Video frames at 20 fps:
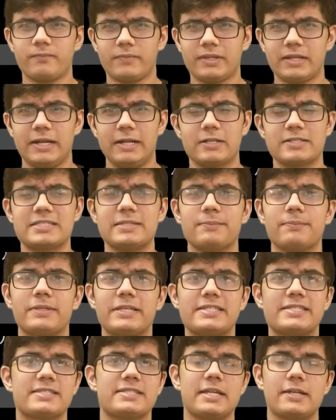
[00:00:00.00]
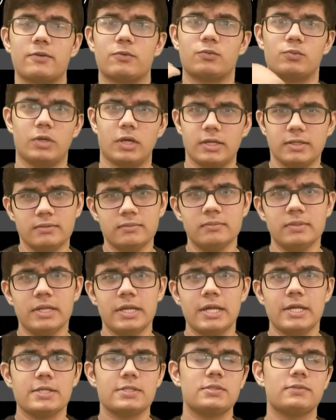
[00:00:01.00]
I'll simply set run
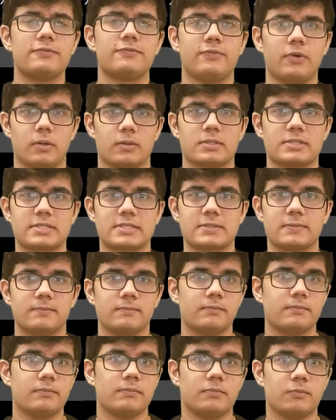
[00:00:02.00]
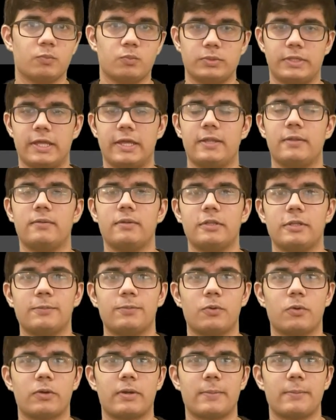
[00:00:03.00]
to false. Then the
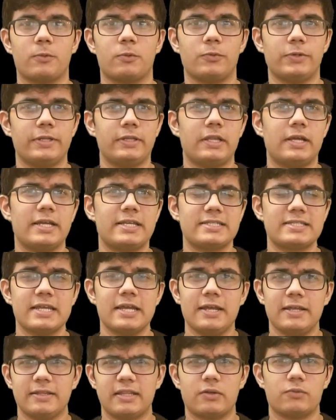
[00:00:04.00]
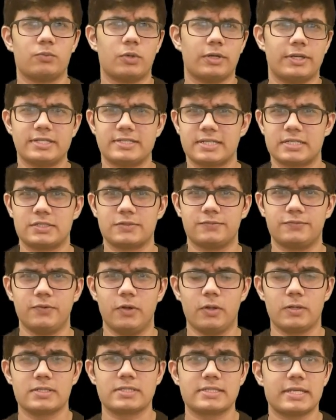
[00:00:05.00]
program will realize that run is set to
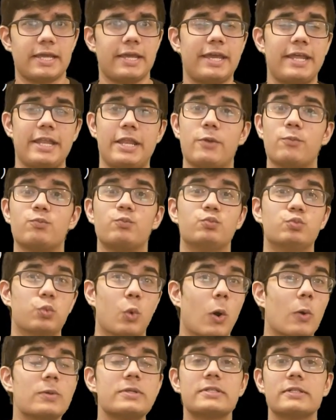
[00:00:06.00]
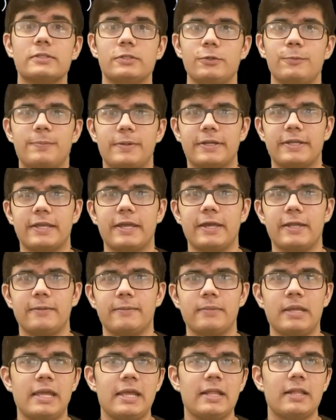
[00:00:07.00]
false, and it won't loop
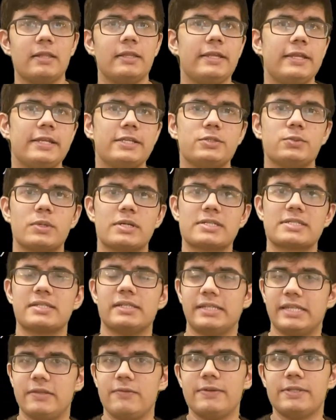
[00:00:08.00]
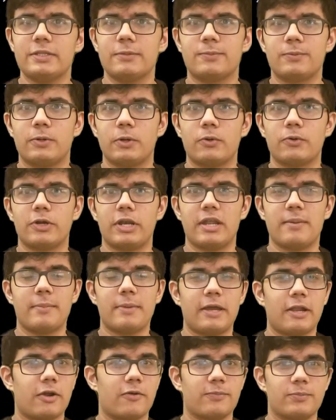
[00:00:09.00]
again, leading to us leaving the program
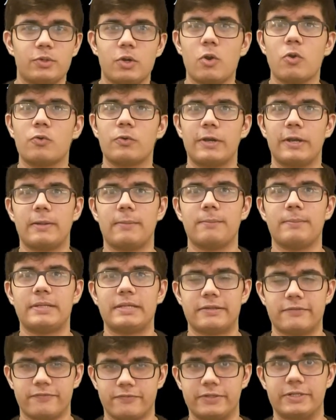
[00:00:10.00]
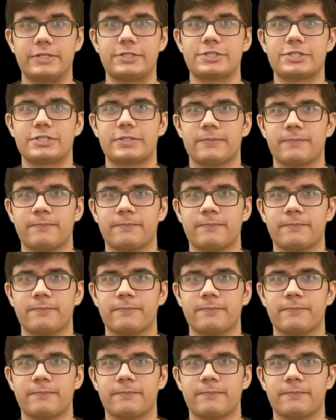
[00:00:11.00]
and our program being finished.